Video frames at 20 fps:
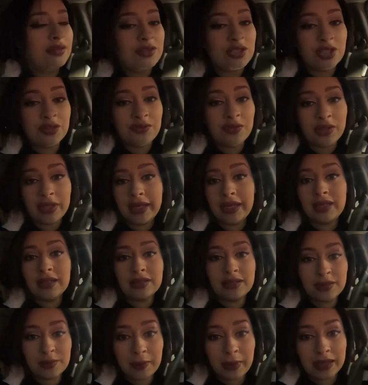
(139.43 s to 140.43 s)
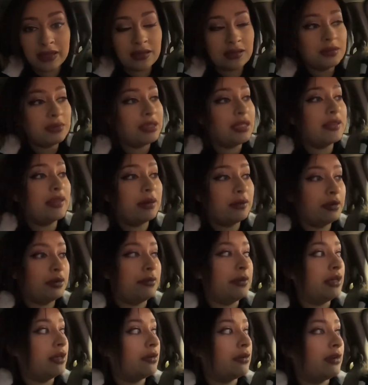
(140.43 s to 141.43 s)
If Chick-fil-A could sponsor me, that would
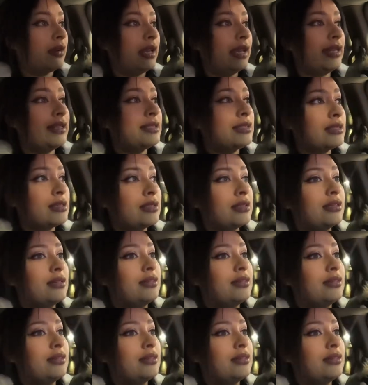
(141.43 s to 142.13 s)
be great.